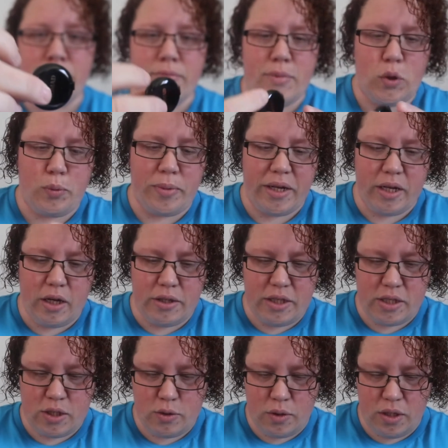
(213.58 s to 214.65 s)
Oh my god,
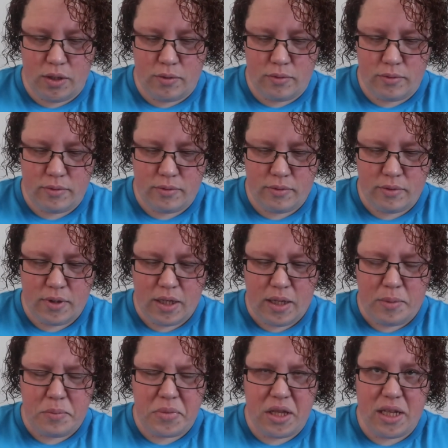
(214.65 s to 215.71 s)
that's so cute.
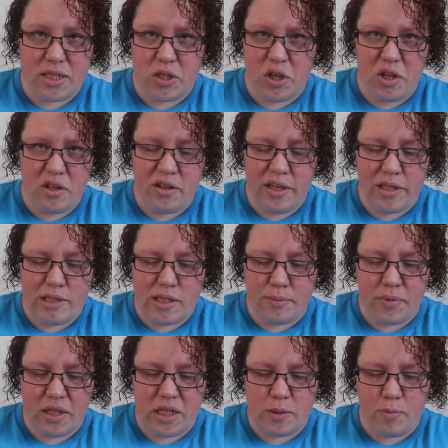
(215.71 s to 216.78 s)
That's all you need is
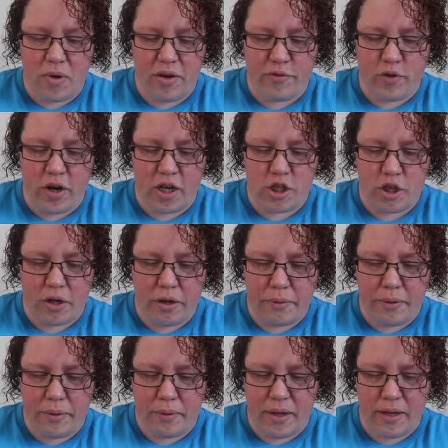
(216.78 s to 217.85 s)
something small for eyeshadow
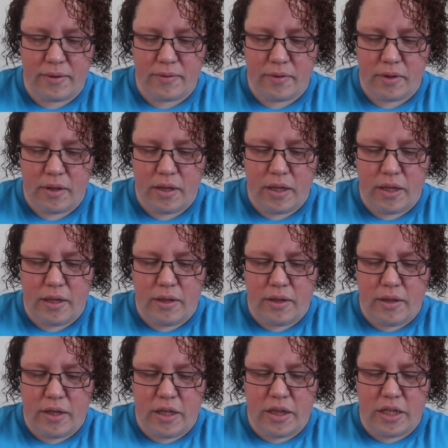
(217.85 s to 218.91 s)
anyway.
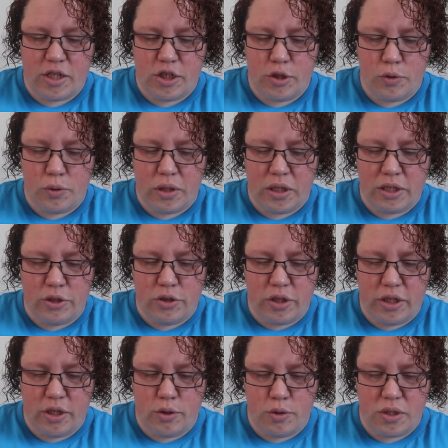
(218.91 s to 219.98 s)
Unless you
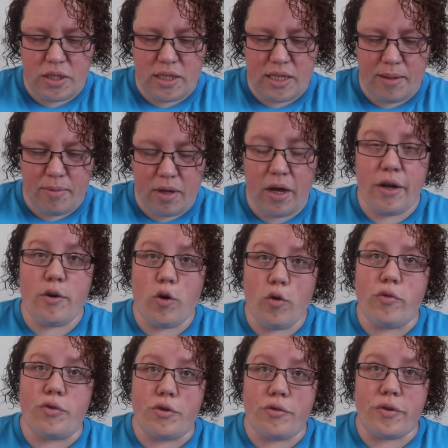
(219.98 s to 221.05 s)
literally use the same kind
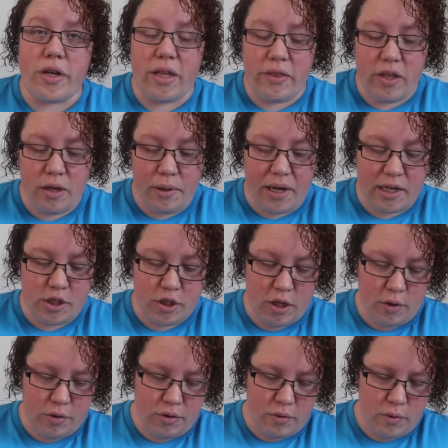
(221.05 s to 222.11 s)
over and over again, then you'll actually
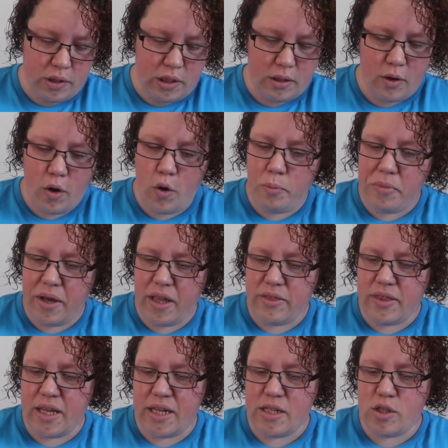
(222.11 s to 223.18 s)
go through it. Oh my,
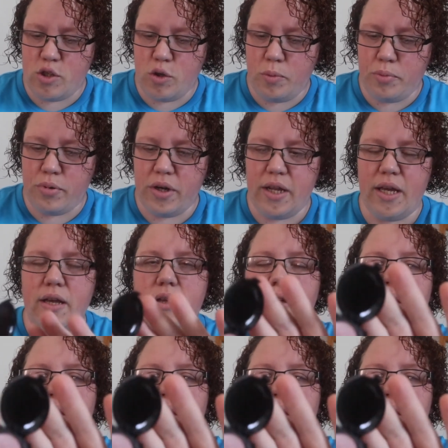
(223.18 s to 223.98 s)
that is so pretty.